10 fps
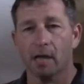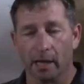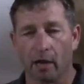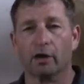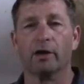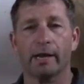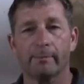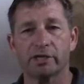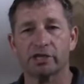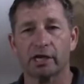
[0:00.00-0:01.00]
On our
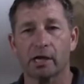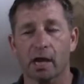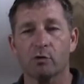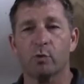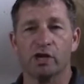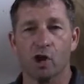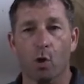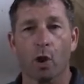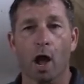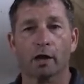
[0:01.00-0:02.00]
imaging gun, we no
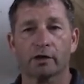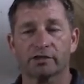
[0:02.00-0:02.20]
longer